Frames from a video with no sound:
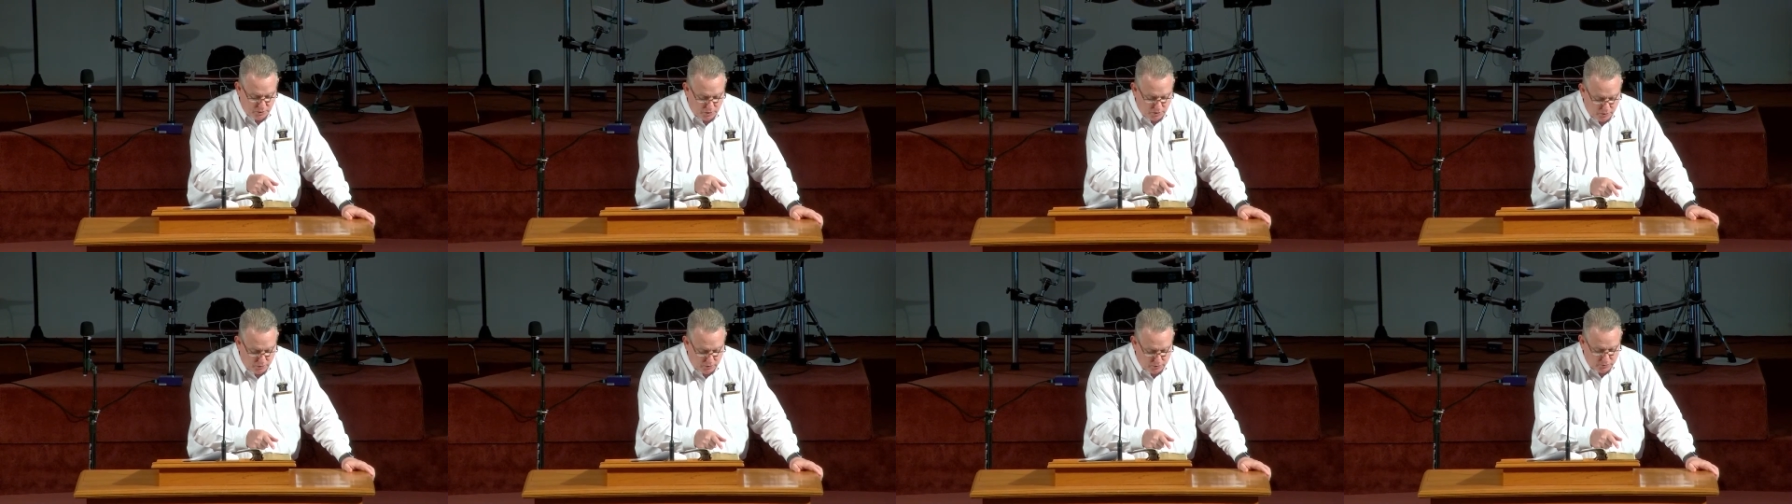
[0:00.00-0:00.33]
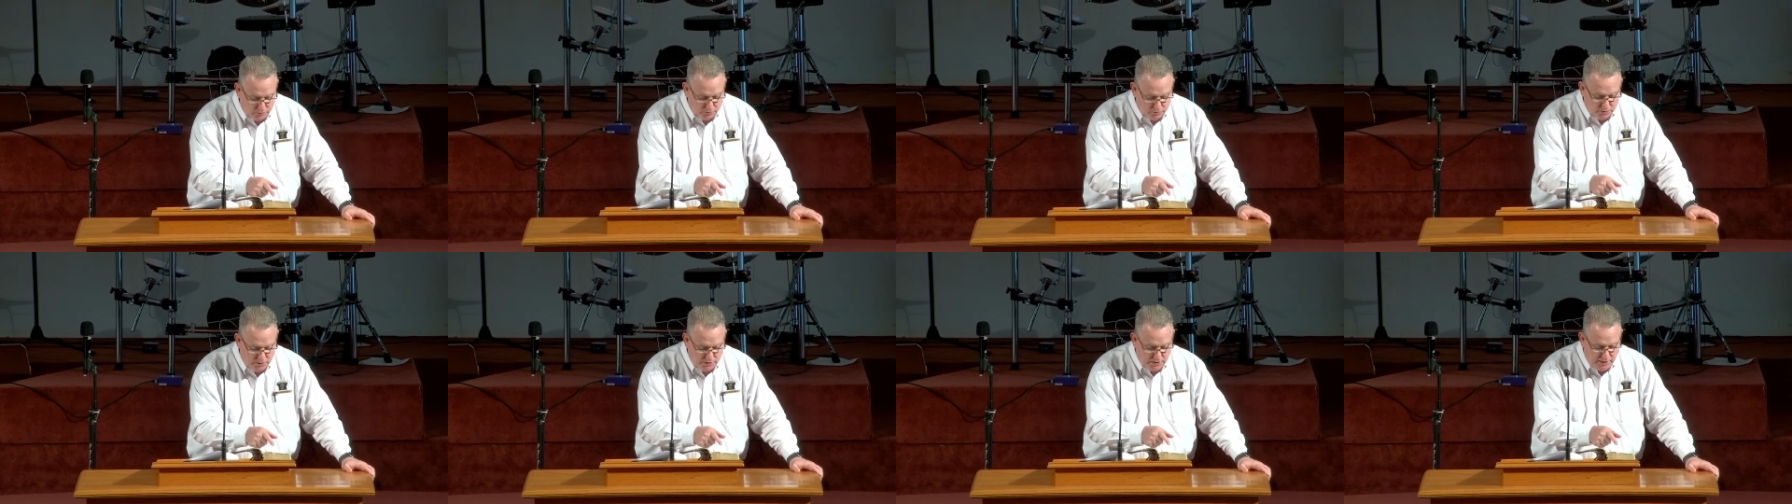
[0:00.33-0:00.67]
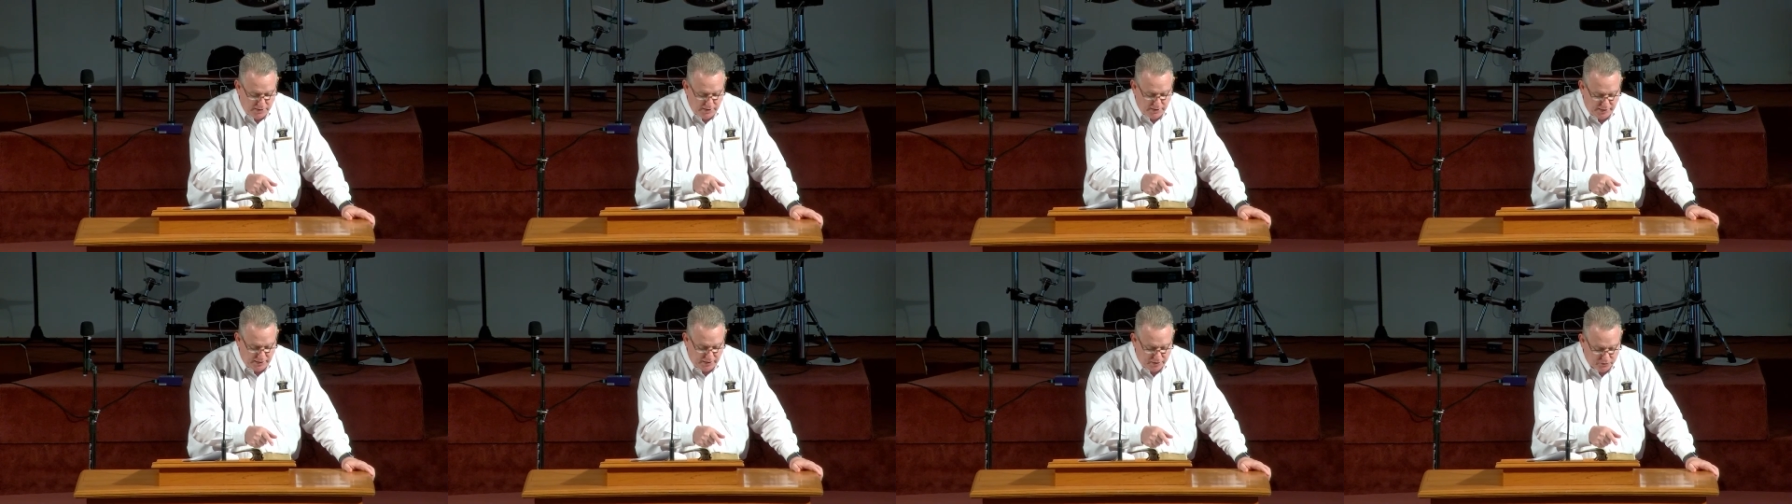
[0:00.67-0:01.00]
own
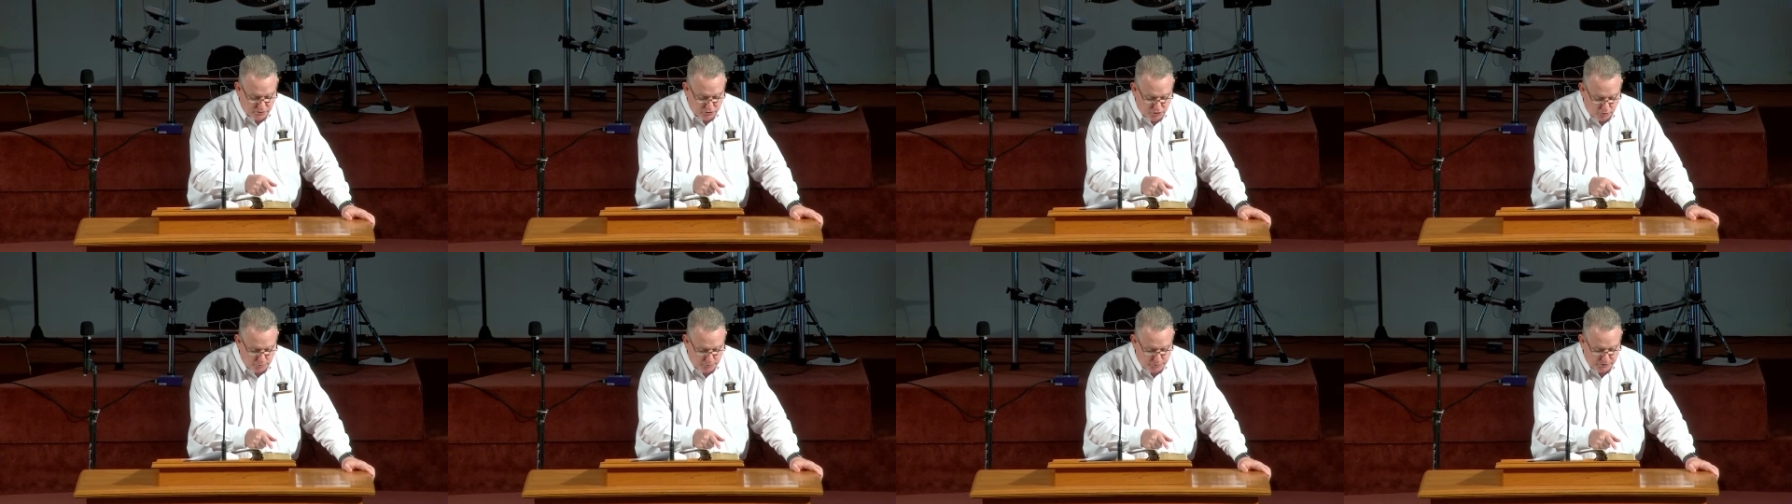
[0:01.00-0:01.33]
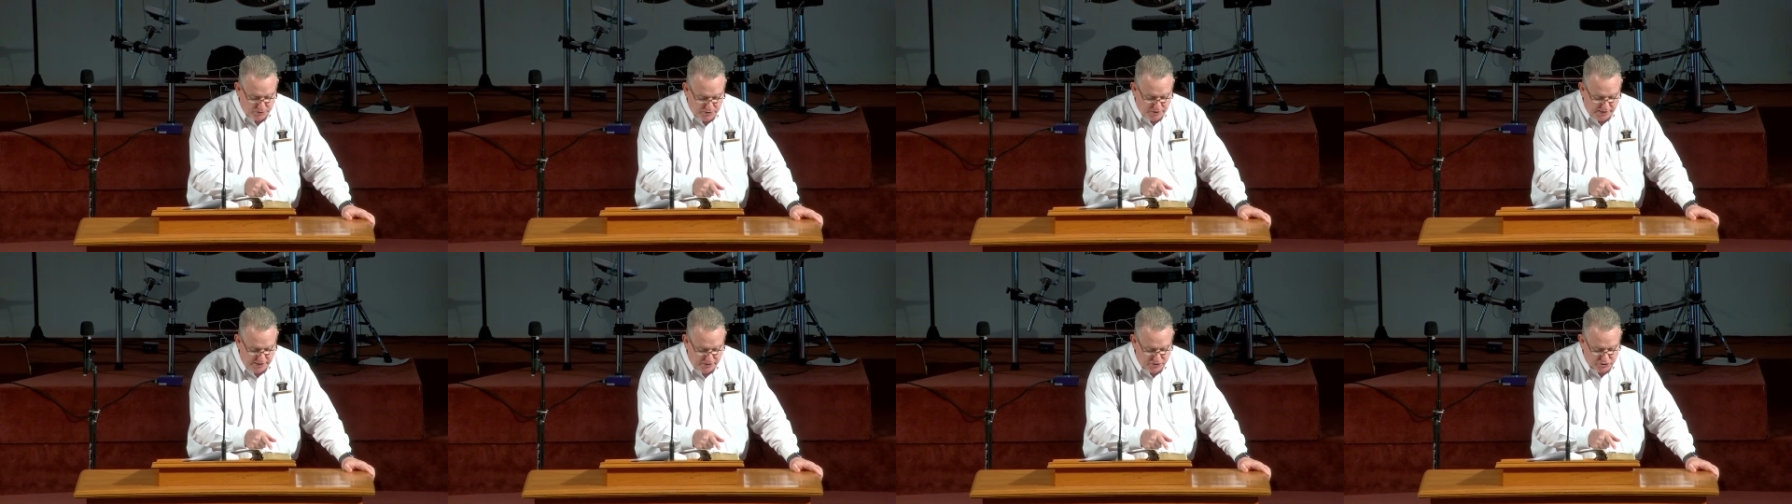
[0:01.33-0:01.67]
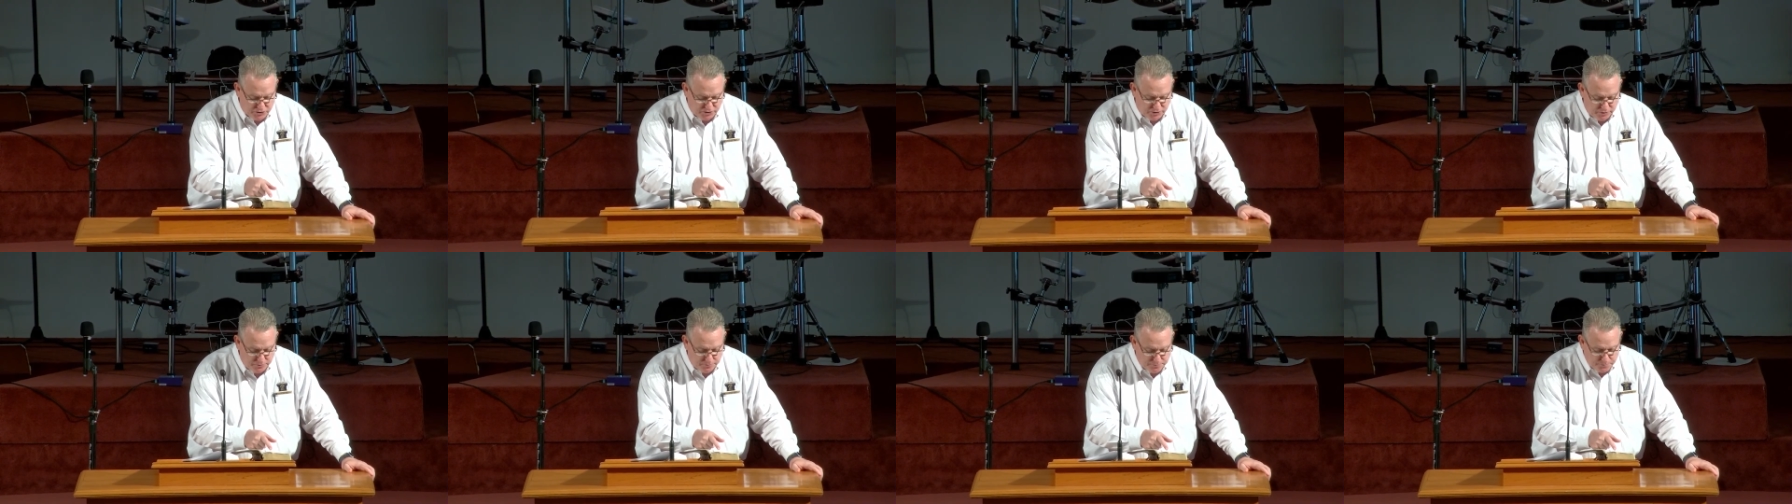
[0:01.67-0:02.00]

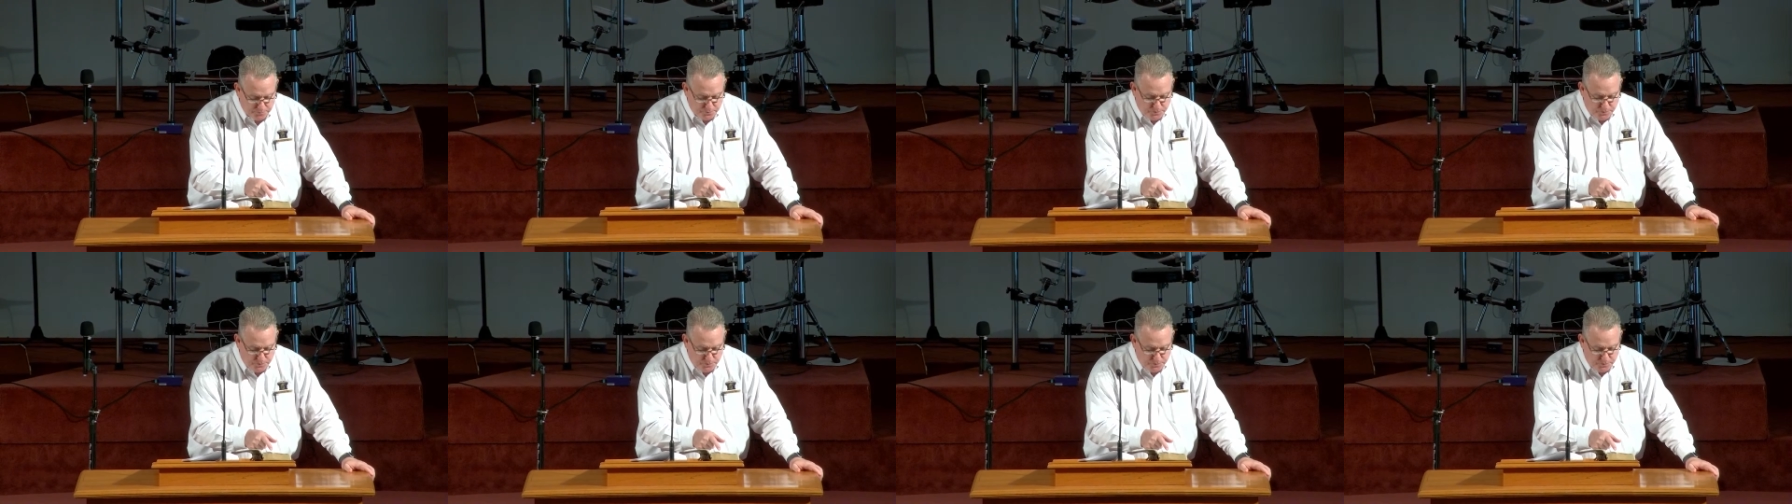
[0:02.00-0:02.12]
interpretation,